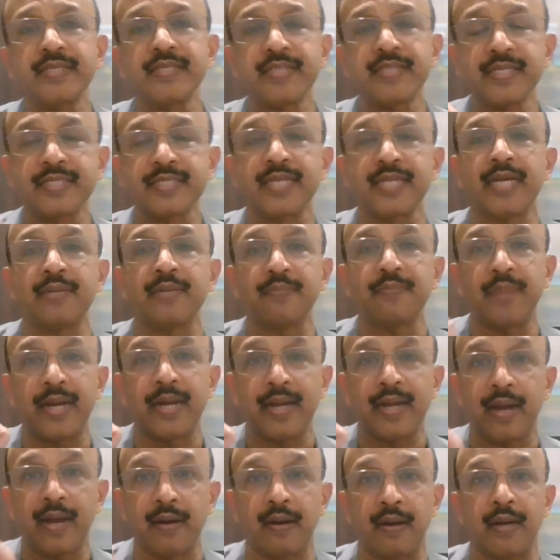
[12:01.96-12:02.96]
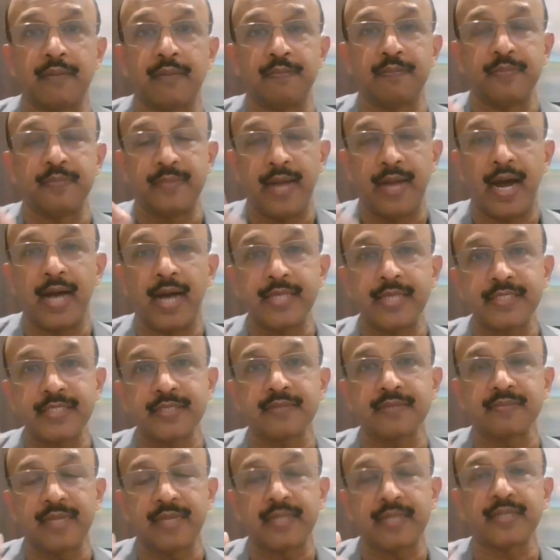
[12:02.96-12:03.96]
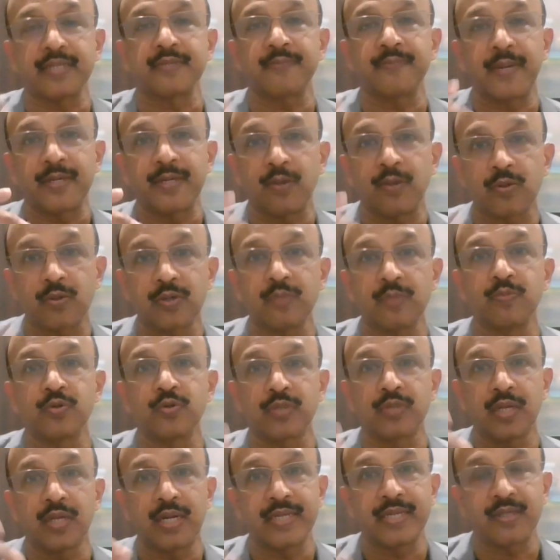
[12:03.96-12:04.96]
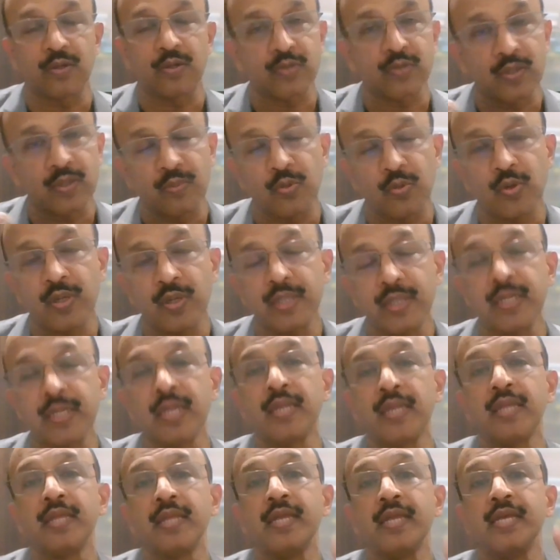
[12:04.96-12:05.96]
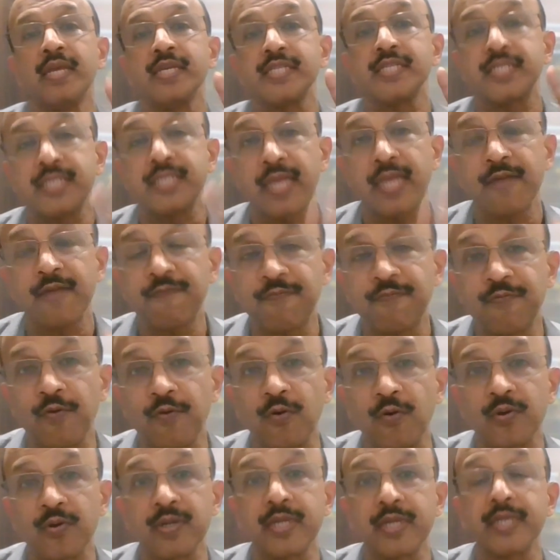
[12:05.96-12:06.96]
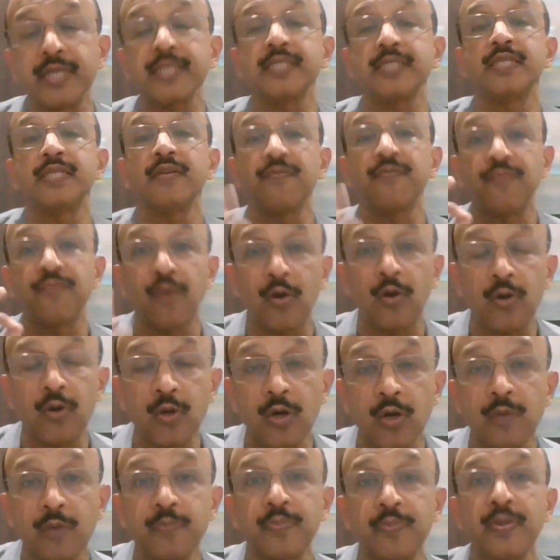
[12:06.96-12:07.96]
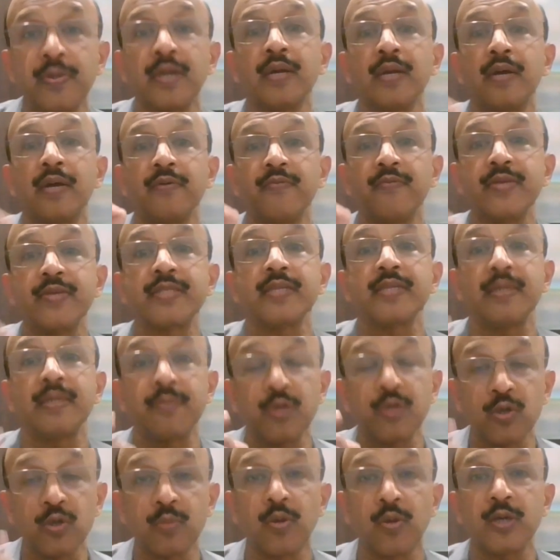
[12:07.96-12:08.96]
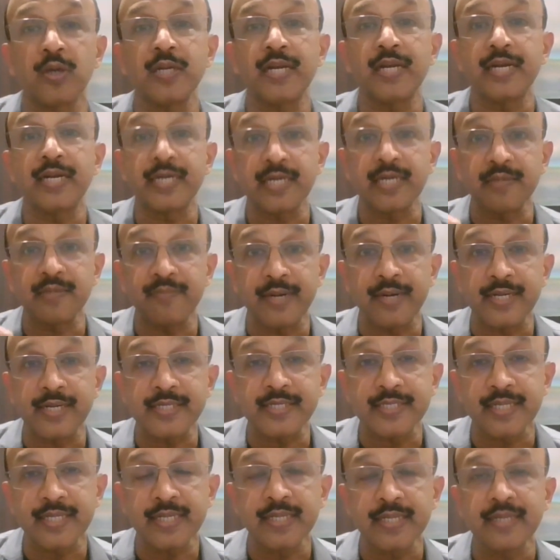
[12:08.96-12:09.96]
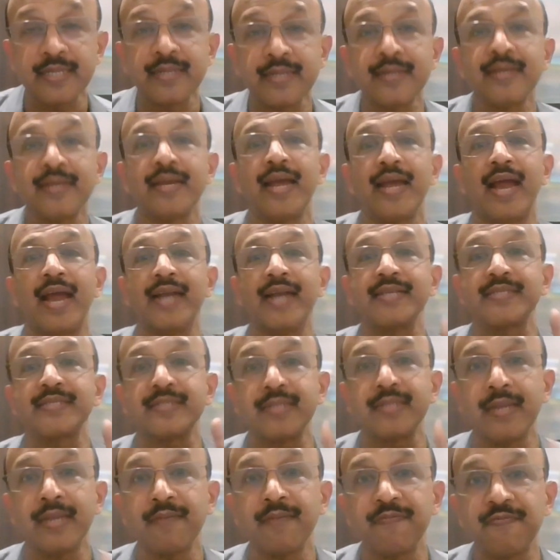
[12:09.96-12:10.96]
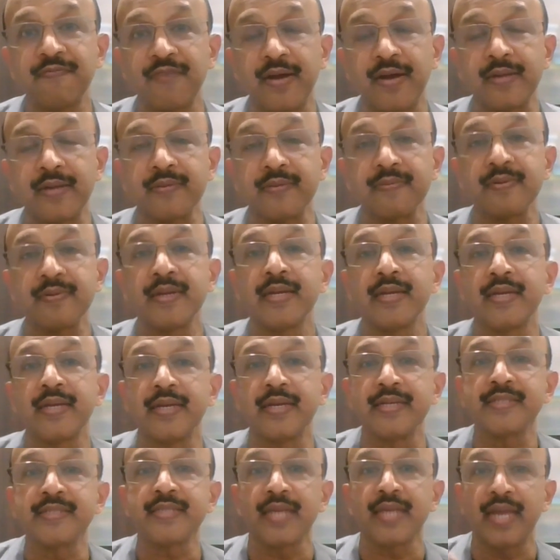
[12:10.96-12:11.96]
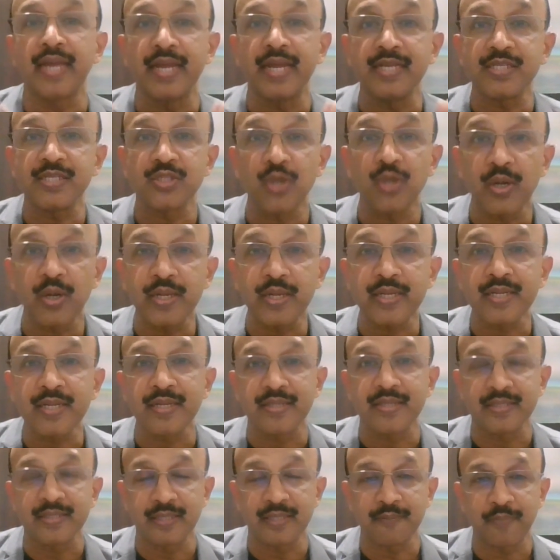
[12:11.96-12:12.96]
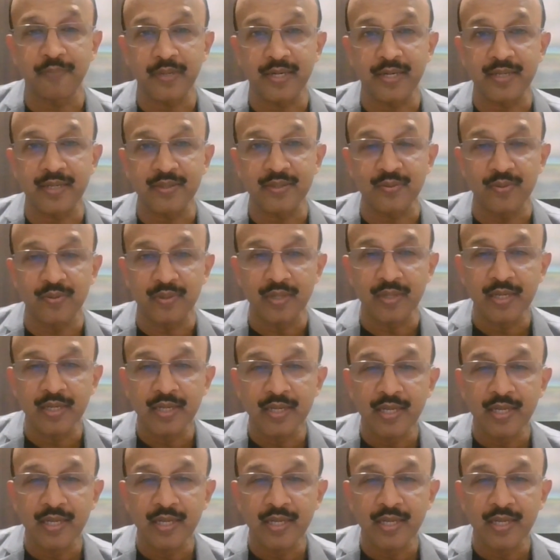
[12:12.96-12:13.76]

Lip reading: this is done by us, that is by Dr. Mugdha and Dr. Mohan. Step 4 is the follow-up with immunomodulatory medicine. And step 5 is enjoying the parenthood.